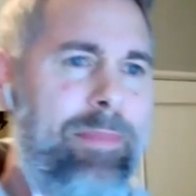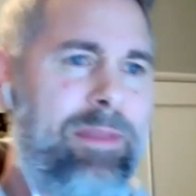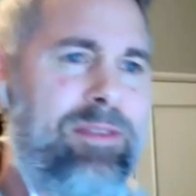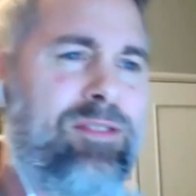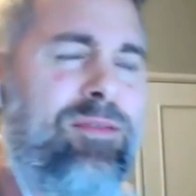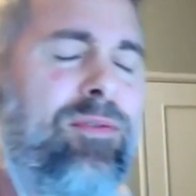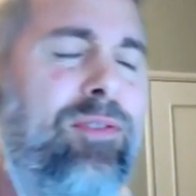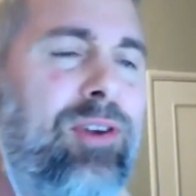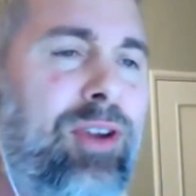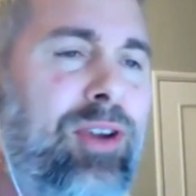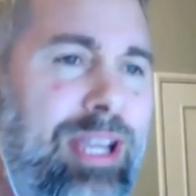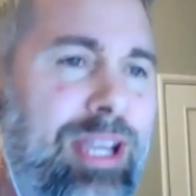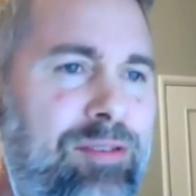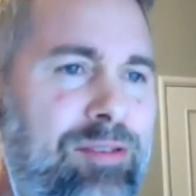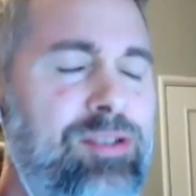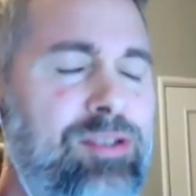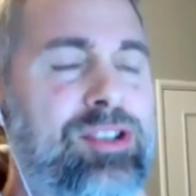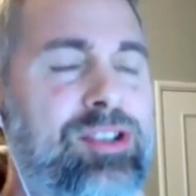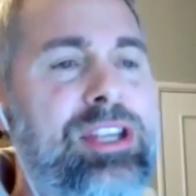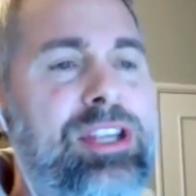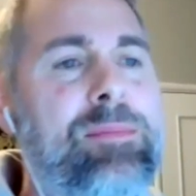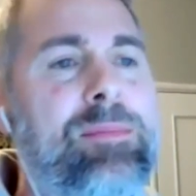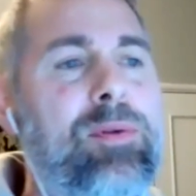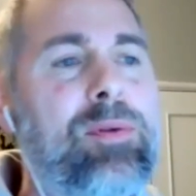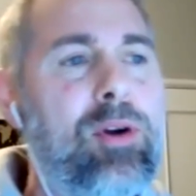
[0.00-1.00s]
it's a very
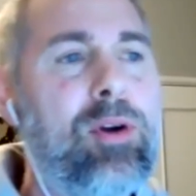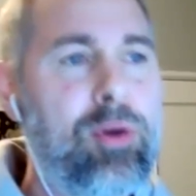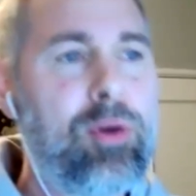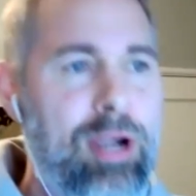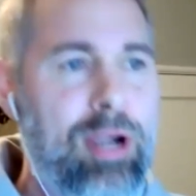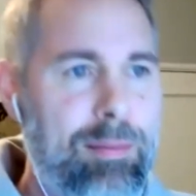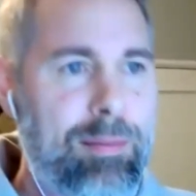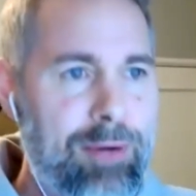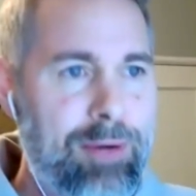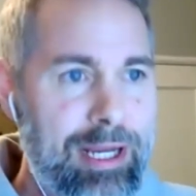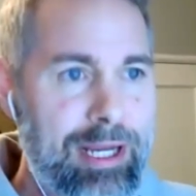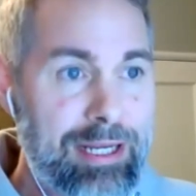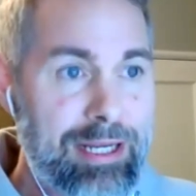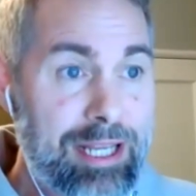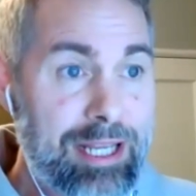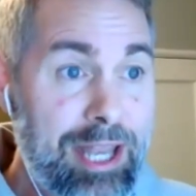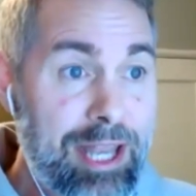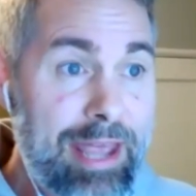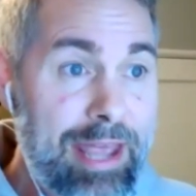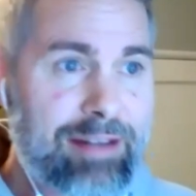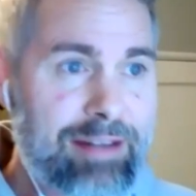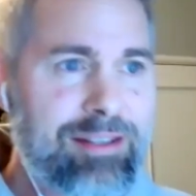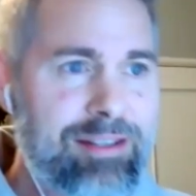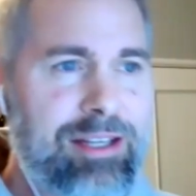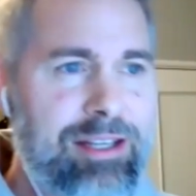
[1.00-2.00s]
interesting program, right?
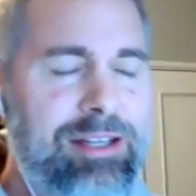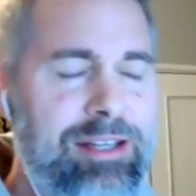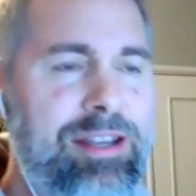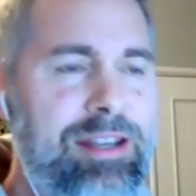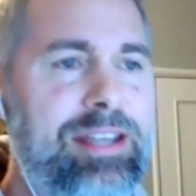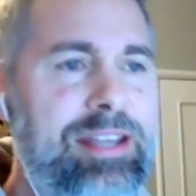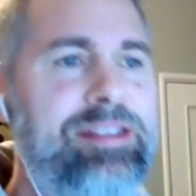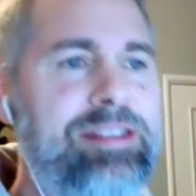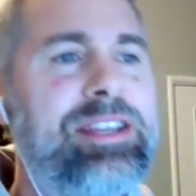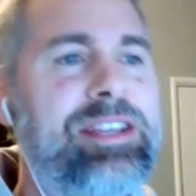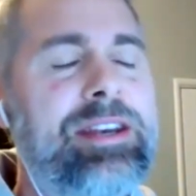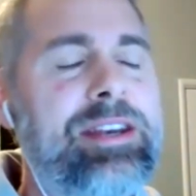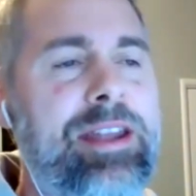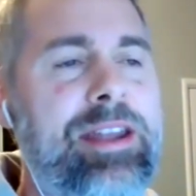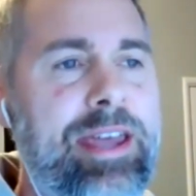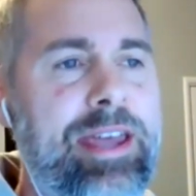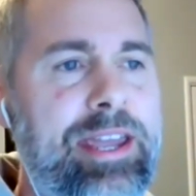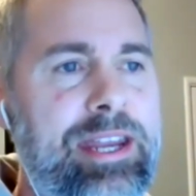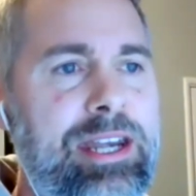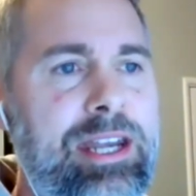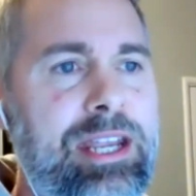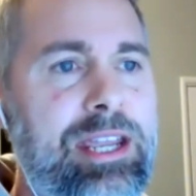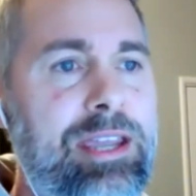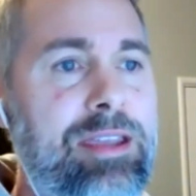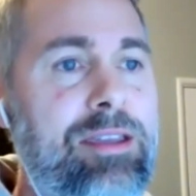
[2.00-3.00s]
Enacted in
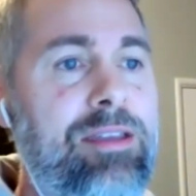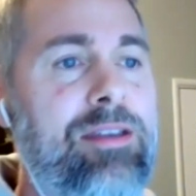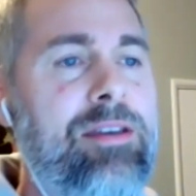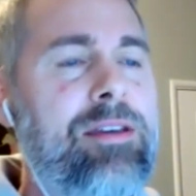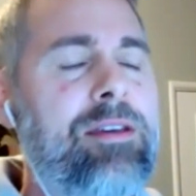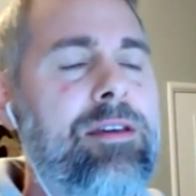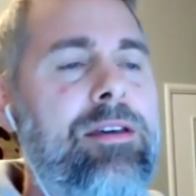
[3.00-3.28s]
1990.